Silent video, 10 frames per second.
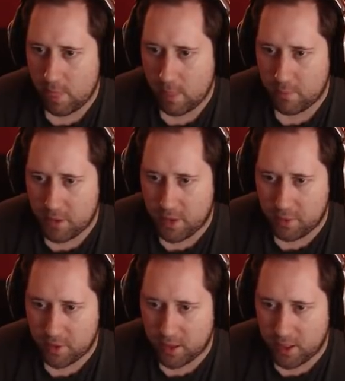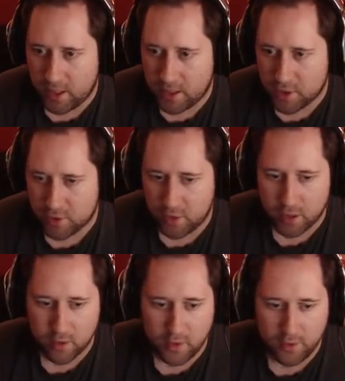Oh, that was a lightning strike
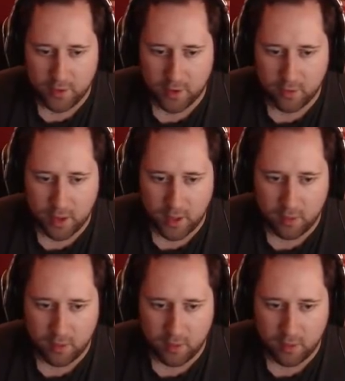on these guys right here.